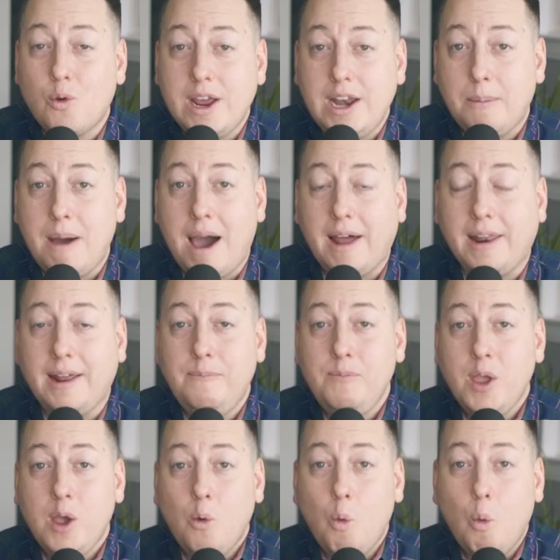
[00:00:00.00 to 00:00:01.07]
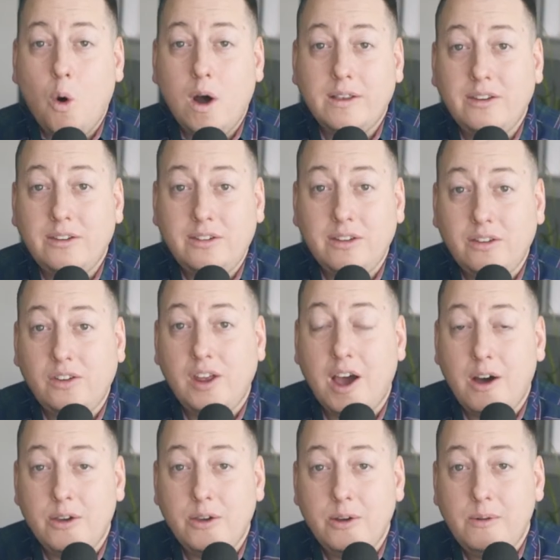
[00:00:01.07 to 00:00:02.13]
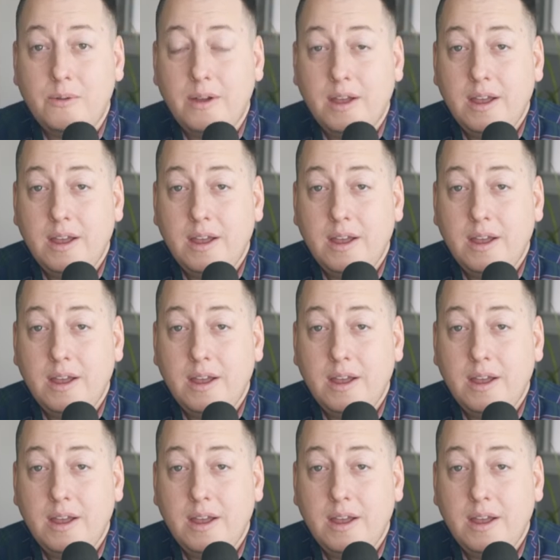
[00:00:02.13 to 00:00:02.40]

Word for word: read about it. What does this tell you?